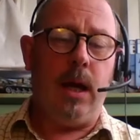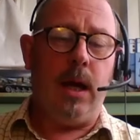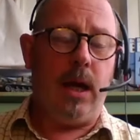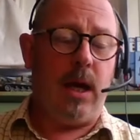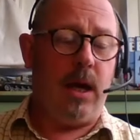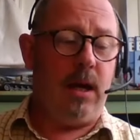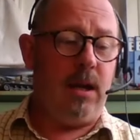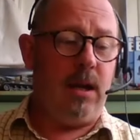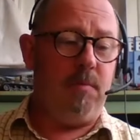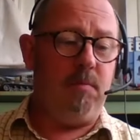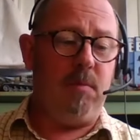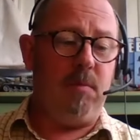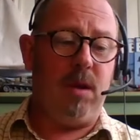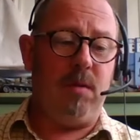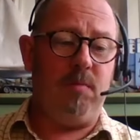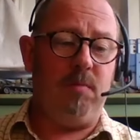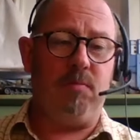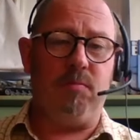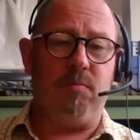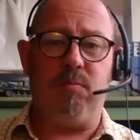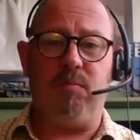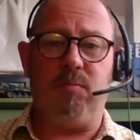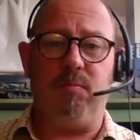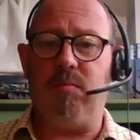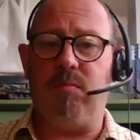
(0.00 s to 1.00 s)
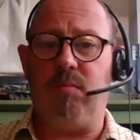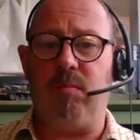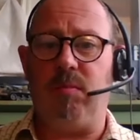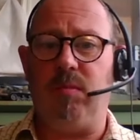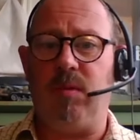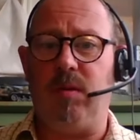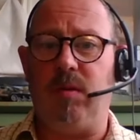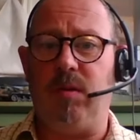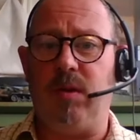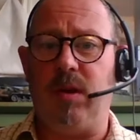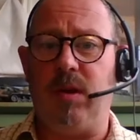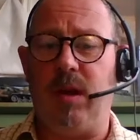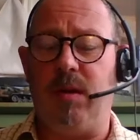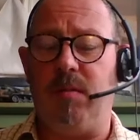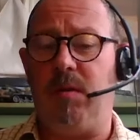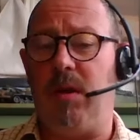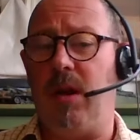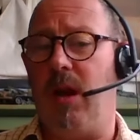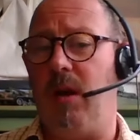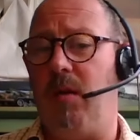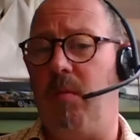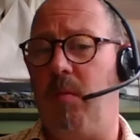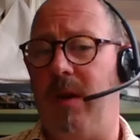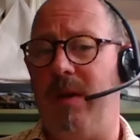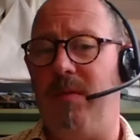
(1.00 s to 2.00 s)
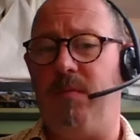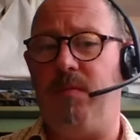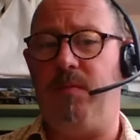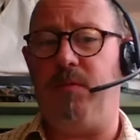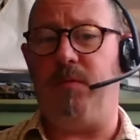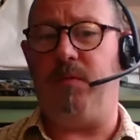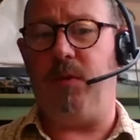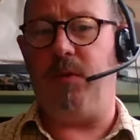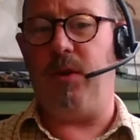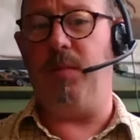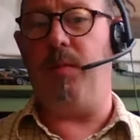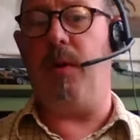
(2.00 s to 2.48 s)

and, the, you know, we for